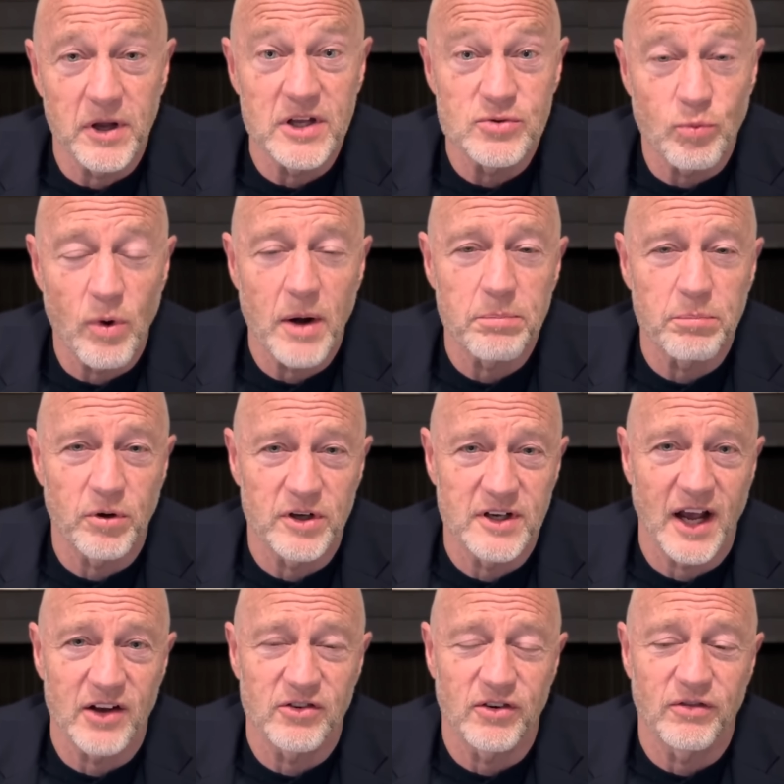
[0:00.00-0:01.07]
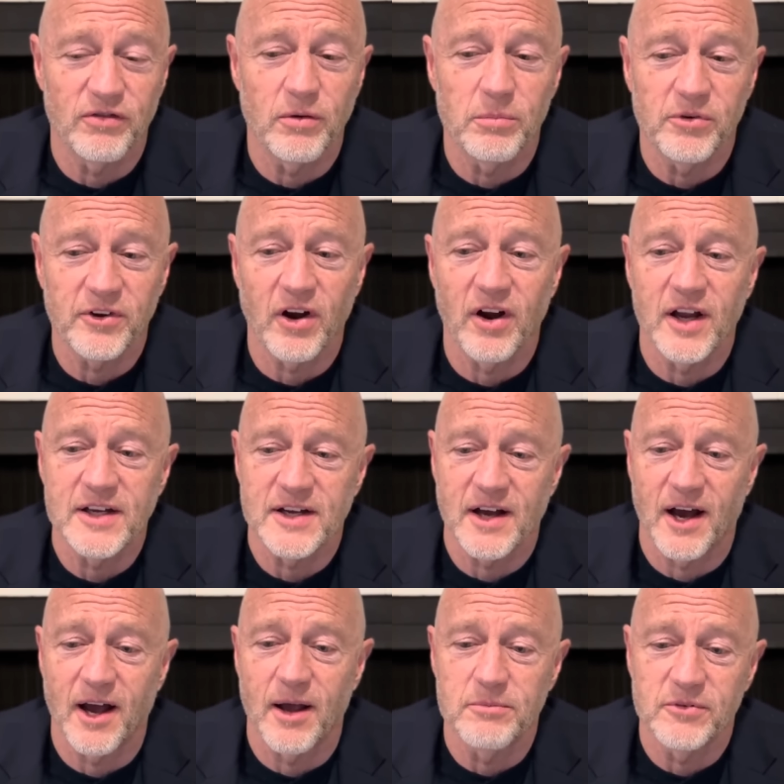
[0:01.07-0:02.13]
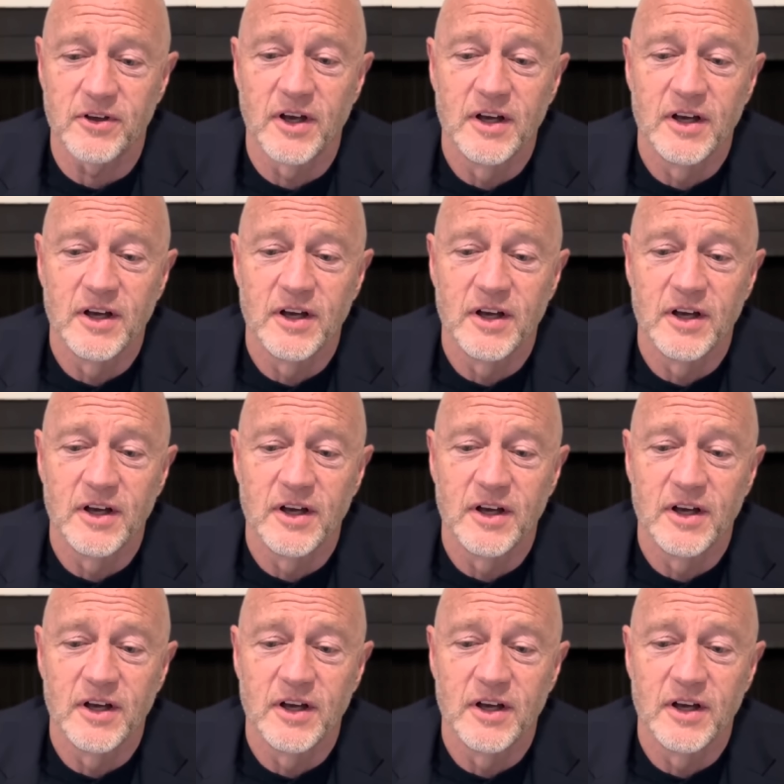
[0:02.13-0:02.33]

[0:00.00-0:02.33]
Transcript: is what protects you from scary times.